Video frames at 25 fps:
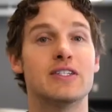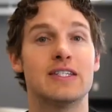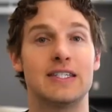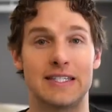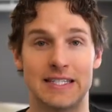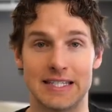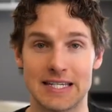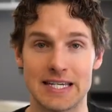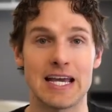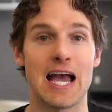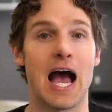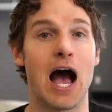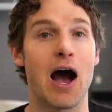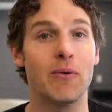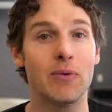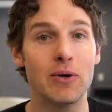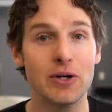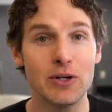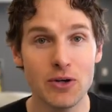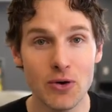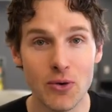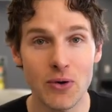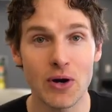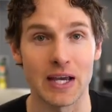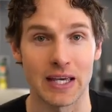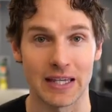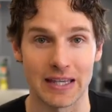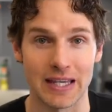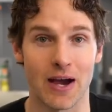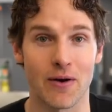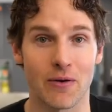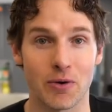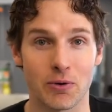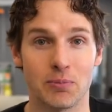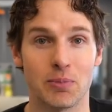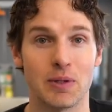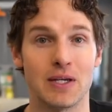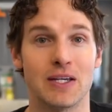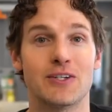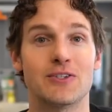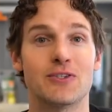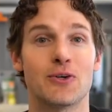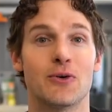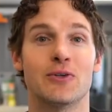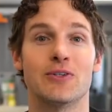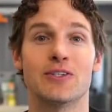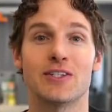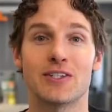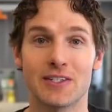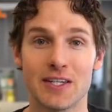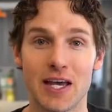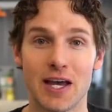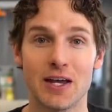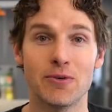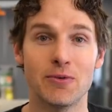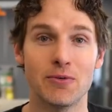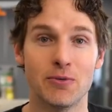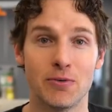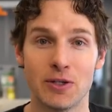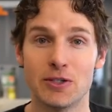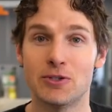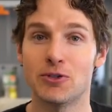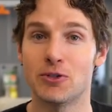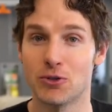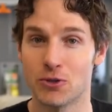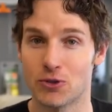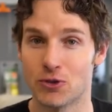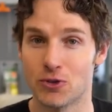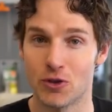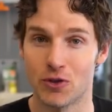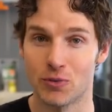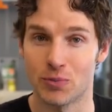see how annoying that would be. So instead, we choose to